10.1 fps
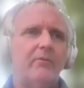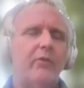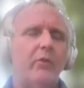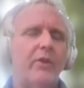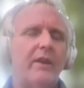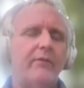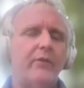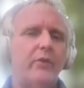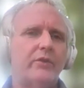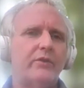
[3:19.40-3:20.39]
for that
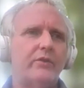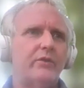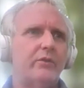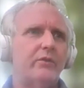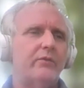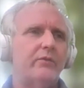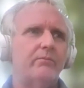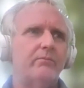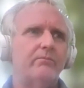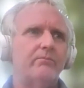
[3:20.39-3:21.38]
first sort of
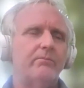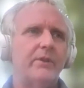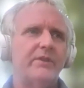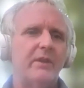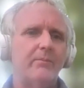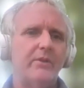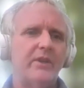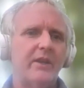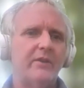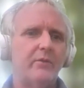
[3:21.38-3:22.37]
December,
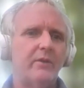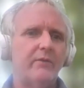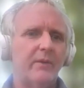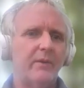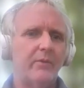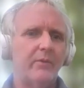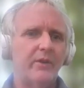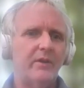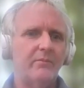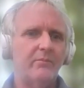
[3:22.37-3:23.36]
January,
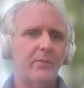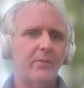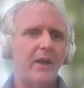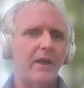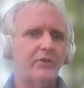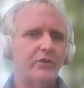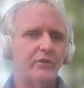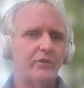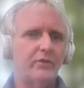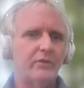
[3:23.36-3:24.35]
February, March